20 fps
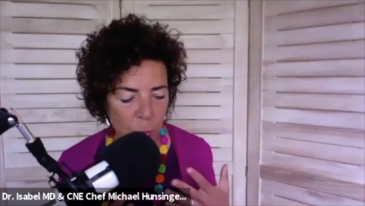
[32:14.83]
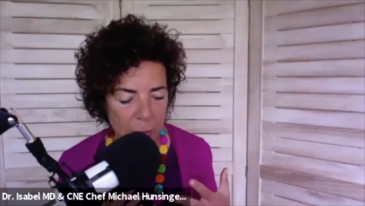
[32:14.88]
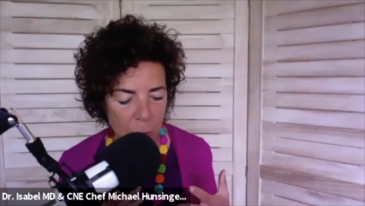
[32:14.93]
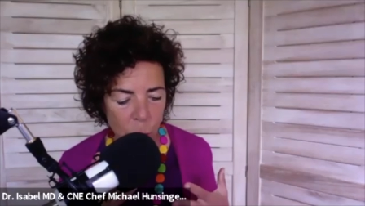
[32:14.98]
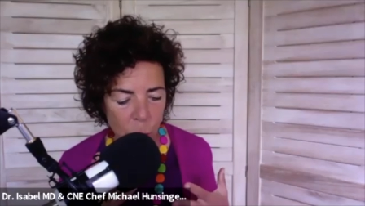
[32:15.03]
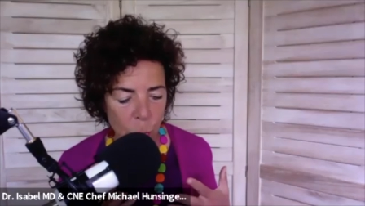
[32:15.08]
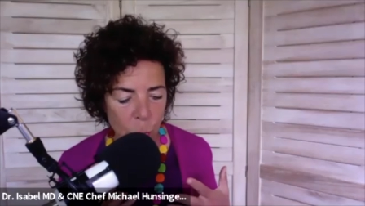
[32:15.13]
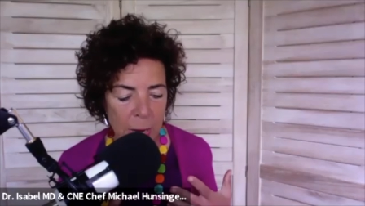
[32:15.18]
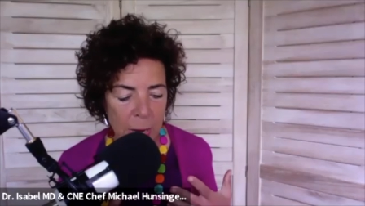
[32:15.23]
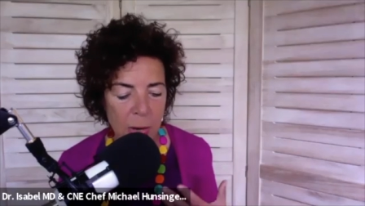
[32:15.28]

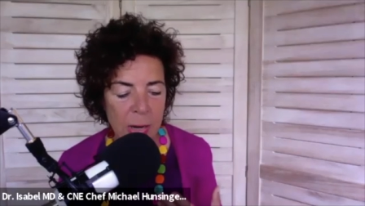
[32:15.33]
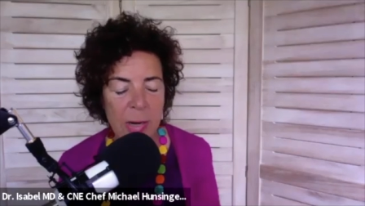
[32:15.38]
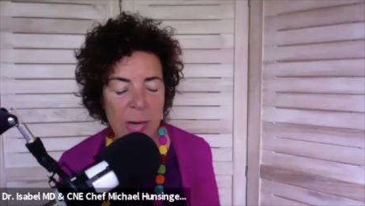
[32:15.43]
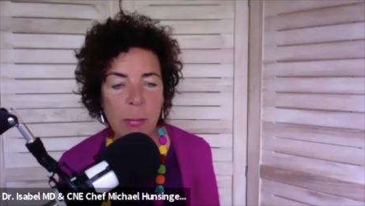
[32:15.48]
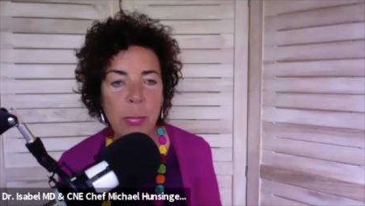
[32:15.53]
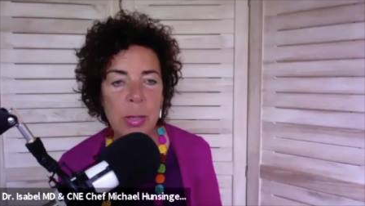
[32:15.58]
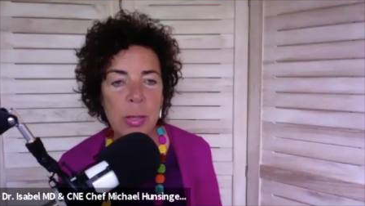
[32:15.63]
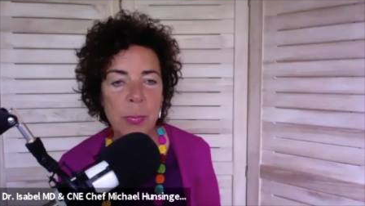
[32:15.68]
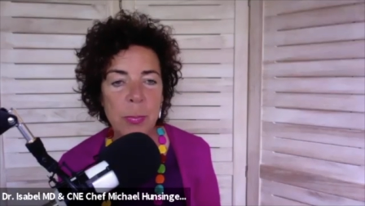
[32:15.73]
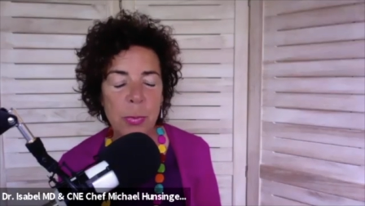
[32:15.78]
Where can
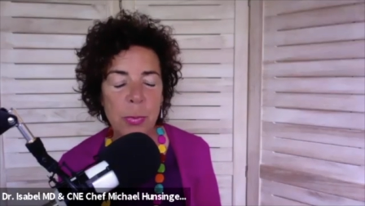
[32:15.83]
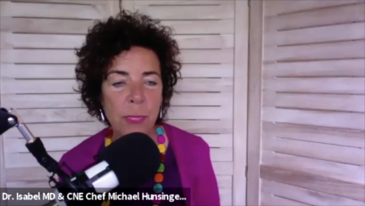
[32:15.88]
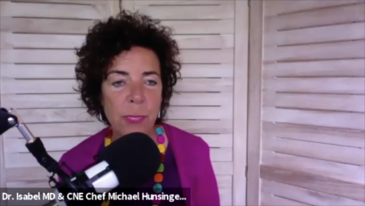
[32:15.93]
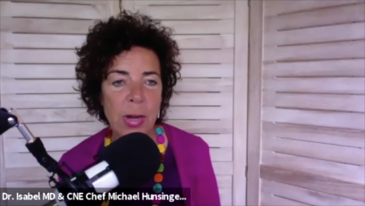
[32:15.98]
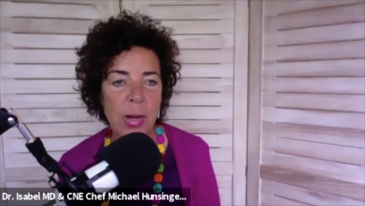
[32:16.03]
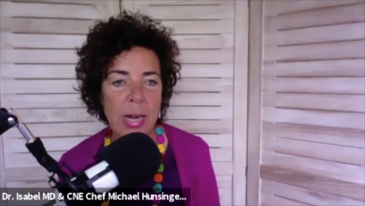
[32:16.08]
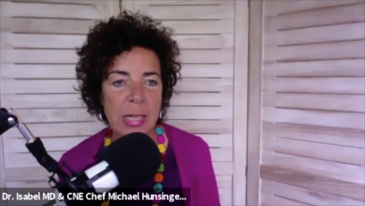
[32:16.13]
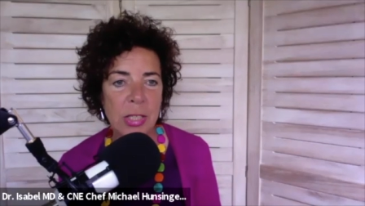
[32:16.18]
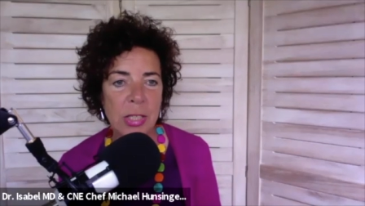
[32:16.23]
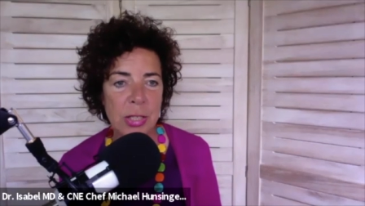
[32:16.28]
people
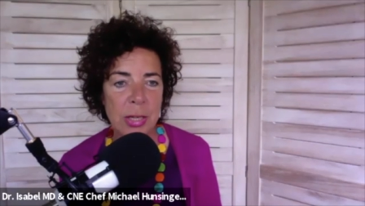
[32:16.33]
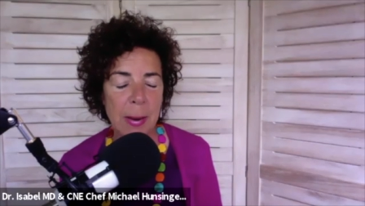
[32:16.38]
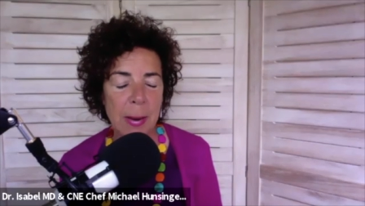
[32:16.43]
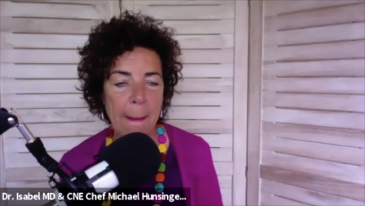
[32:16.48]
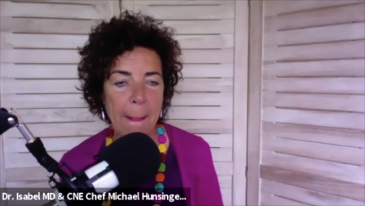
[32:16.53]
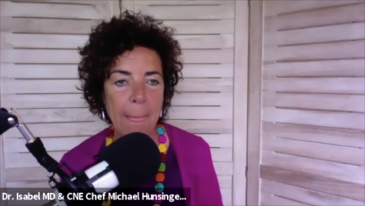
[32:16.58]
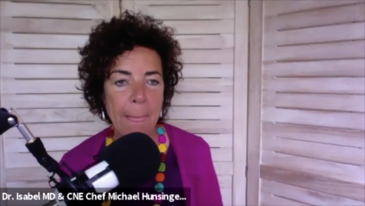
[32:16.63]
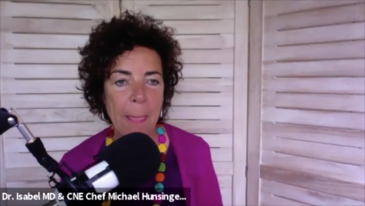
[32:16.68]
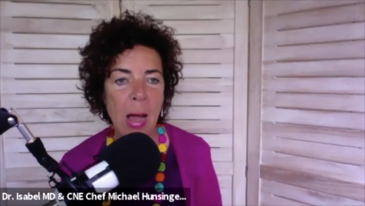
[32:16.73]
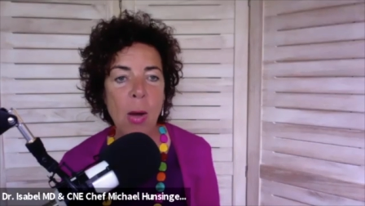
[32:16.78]
find you?
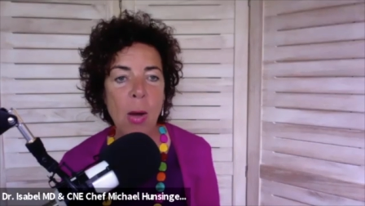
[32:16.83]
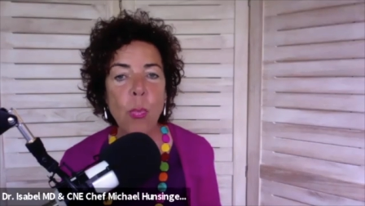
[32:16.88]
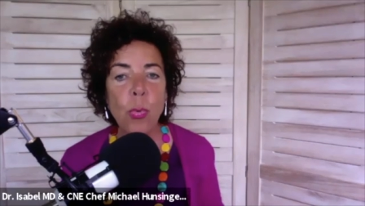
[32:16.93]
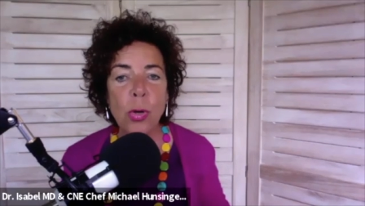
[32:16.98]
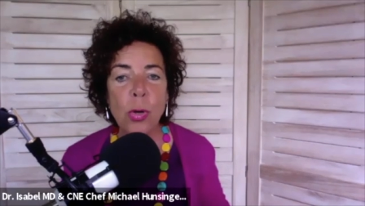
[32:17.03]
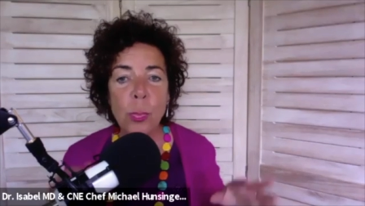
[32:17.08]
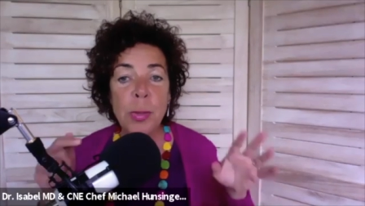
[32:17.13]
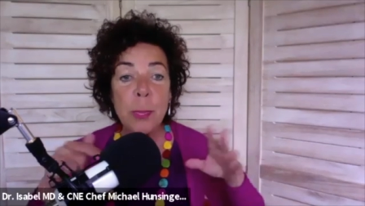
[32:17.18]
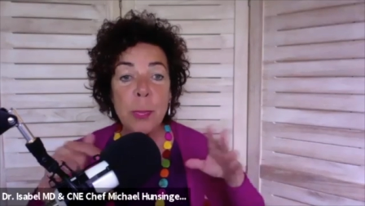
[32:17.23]
We'll be